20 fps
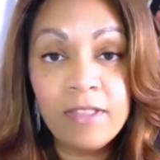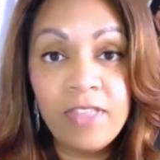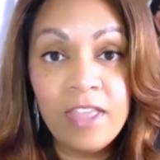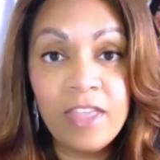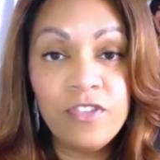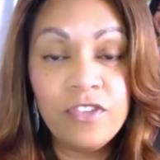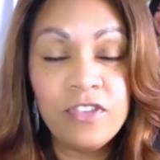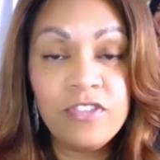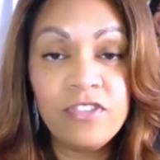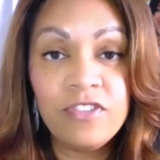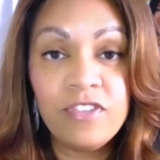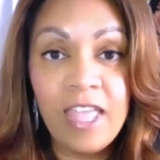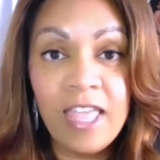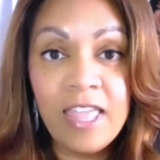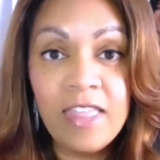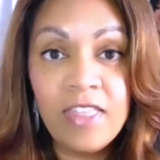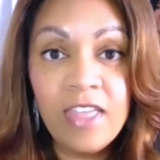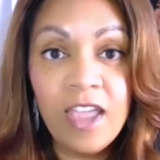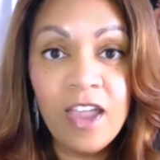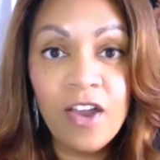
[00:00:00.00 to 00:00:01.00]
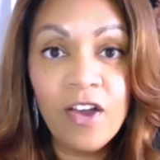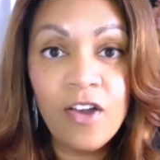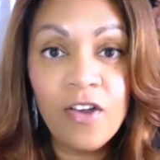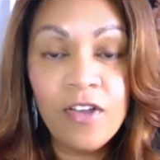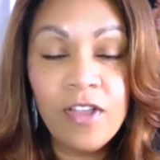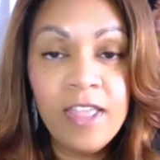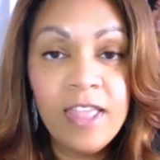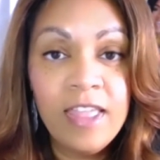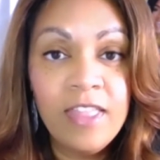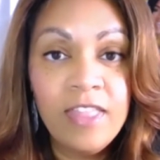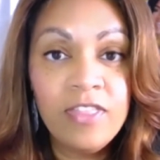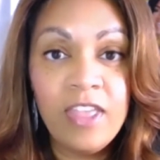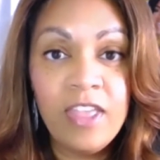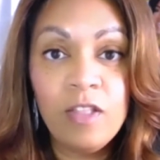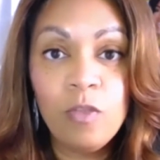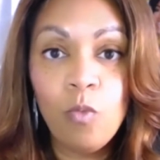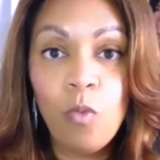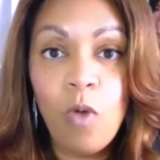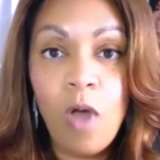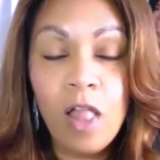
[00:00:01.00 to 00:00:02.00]
They just stay there, they
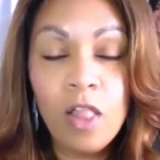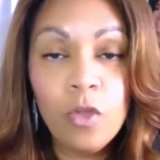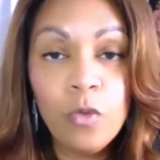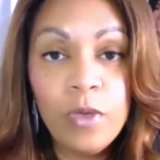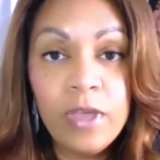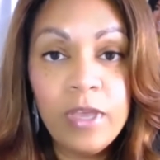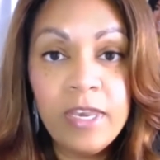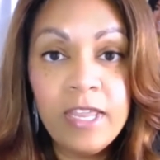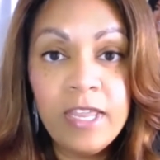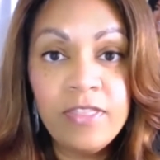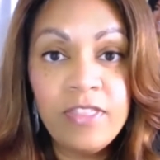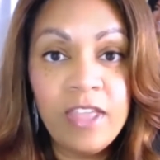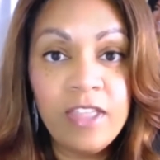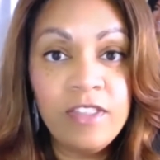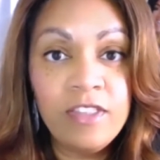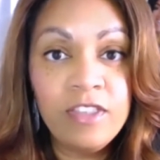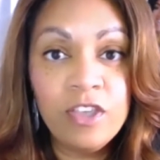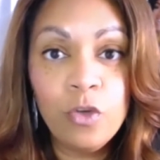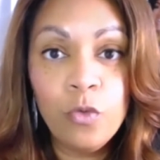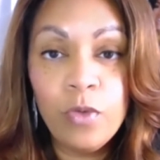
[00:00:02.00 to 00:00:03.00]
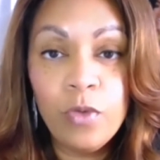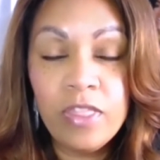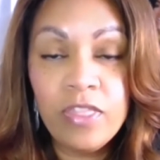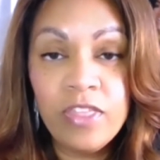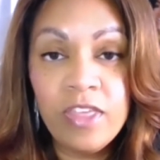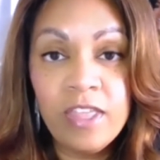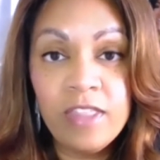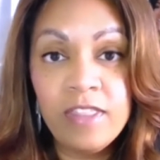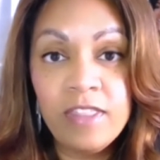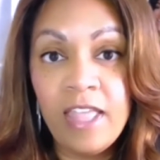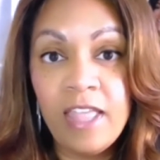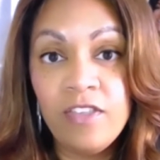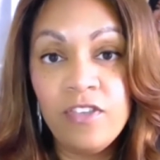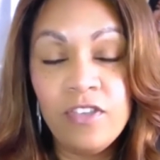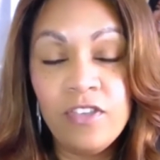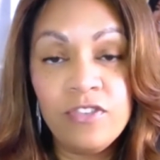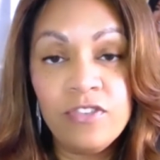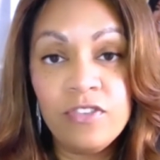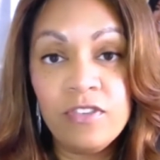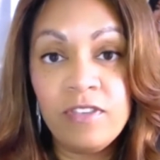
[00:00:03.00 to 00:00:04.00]
wallow in it, they deal with it, and they
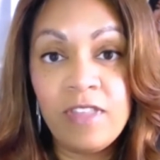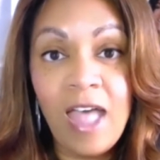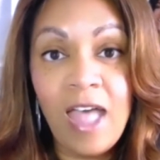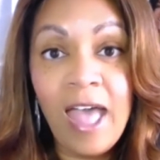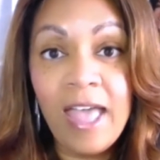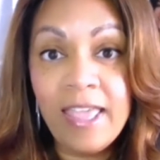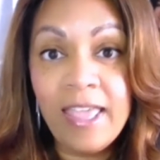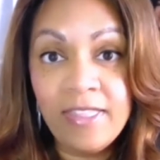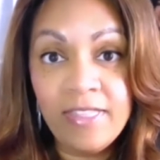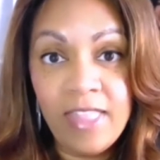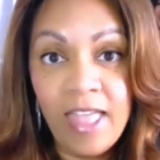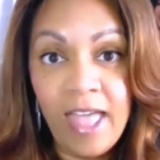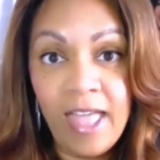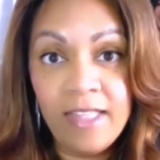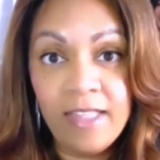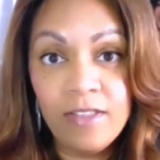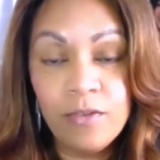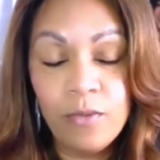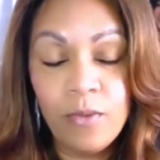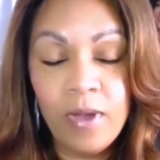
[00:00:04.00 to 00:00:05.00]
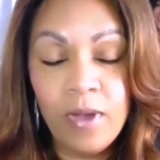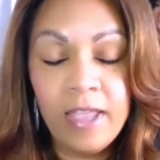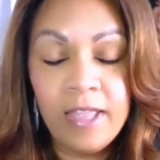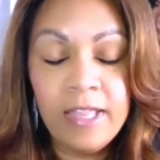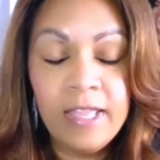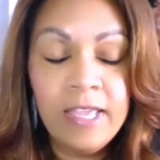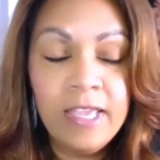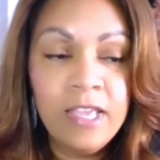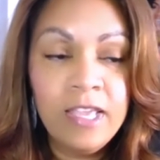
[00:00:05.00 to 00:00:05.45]
just die in that, right?